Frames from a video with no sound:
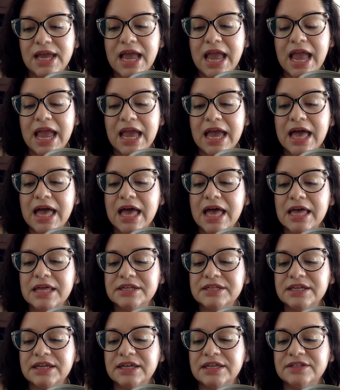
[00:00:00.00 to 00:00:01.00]

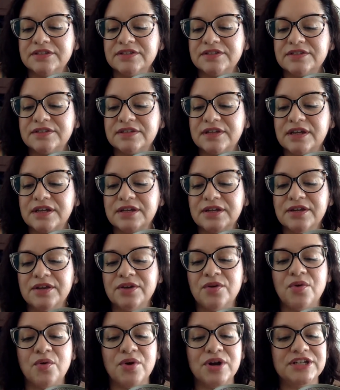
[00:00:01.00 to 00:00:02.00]
And it's
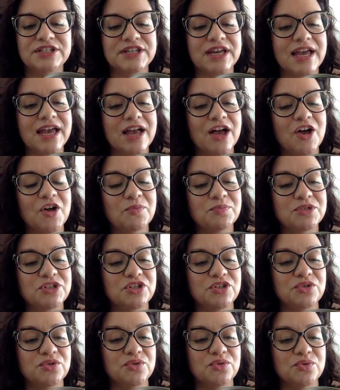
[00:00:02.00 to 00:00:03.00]
going to help
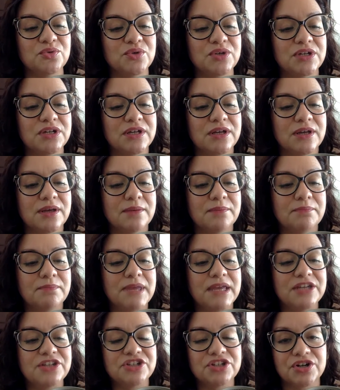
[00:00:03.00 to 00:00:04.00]
to
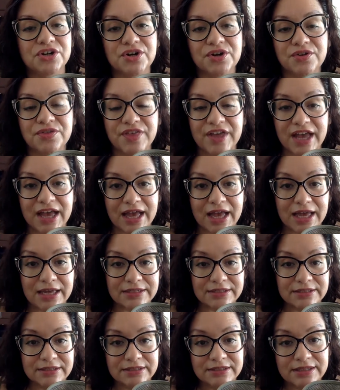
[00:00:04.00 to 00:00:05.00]
make sure
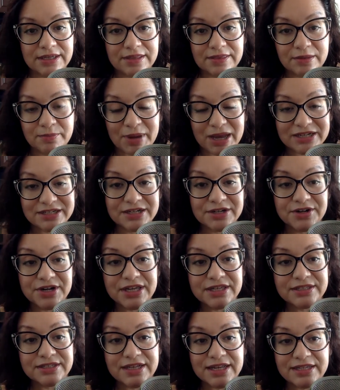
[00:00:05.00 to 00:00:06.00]
that the
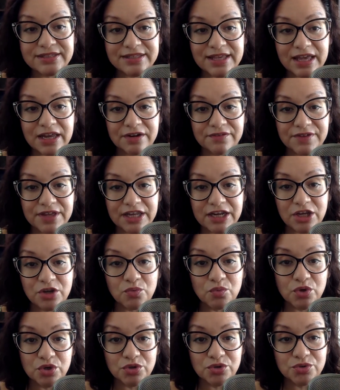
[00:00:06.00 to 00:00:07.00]
bacteria stays out of any
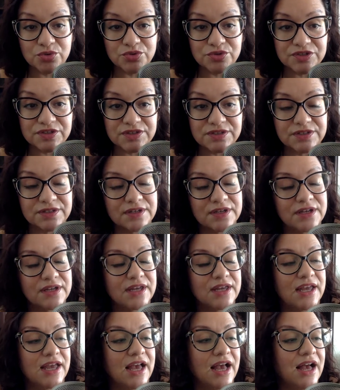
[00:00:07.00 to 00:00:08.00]
wounds,
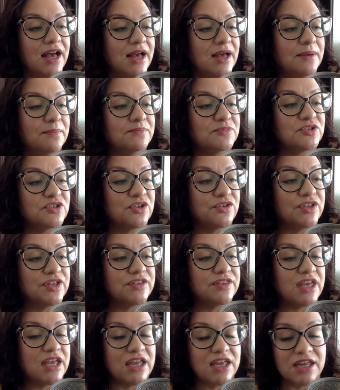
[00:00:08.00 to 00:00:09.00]
so
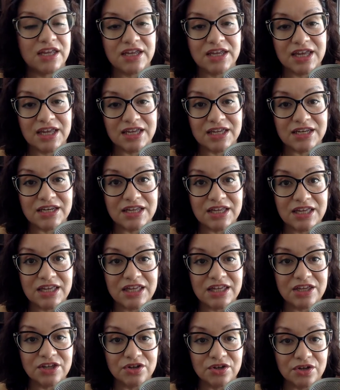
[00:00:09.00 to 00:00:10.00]
that they can
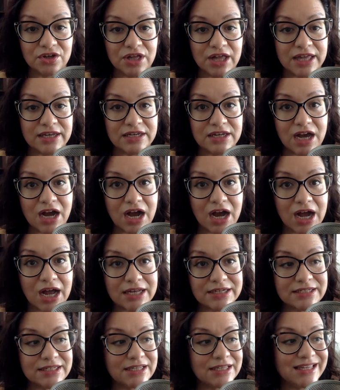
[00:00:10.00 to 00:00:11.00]
heal and
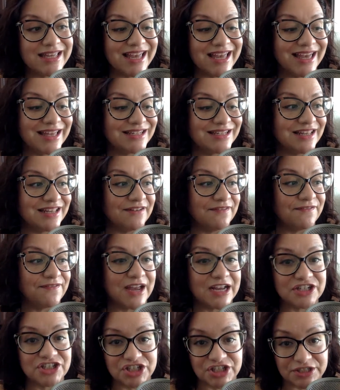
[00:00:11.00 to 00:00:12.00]
not get
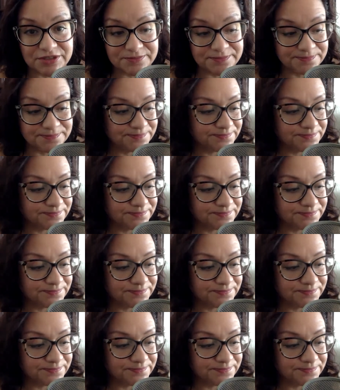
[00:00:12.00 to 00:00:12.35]
infection.